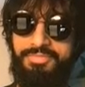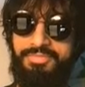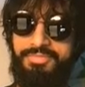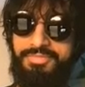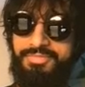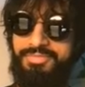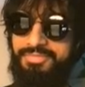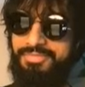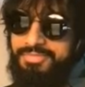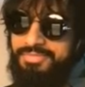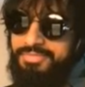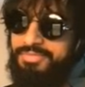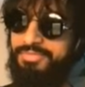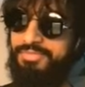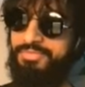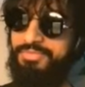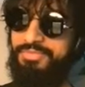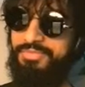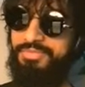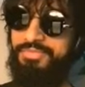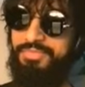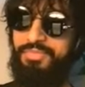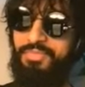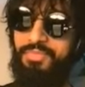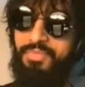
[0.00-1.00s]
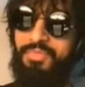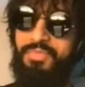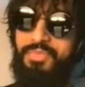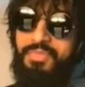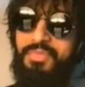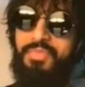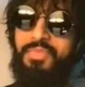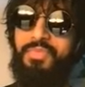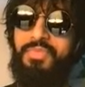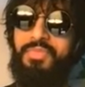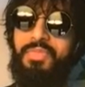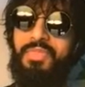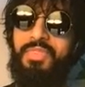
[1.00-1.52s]

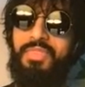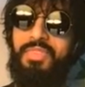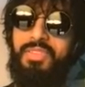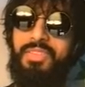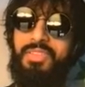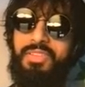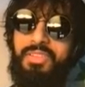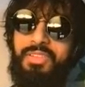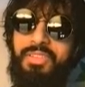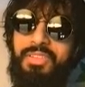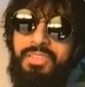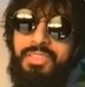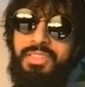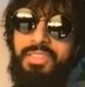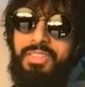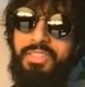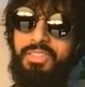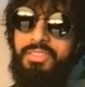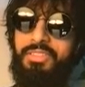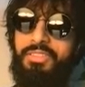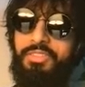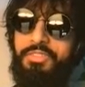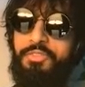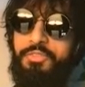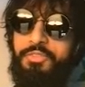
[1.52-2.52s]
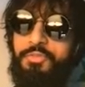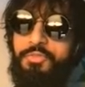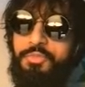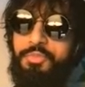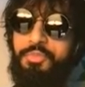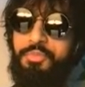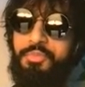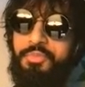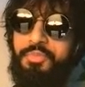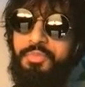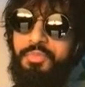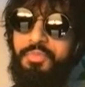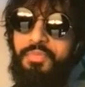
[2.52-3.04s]

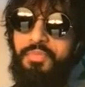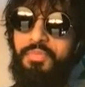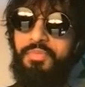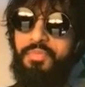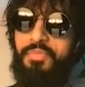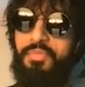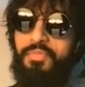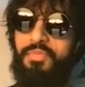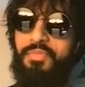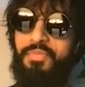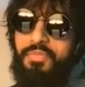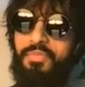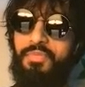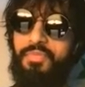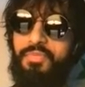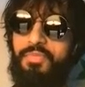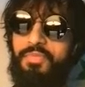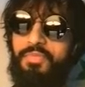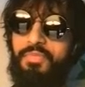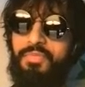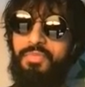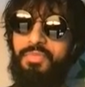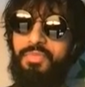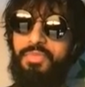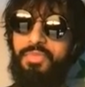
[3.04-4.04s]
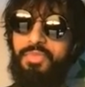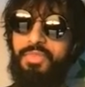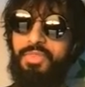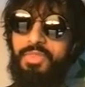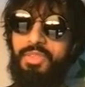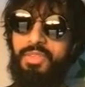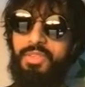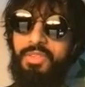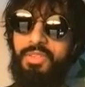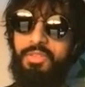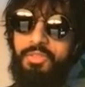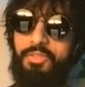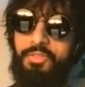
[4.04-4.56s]
(not speaking)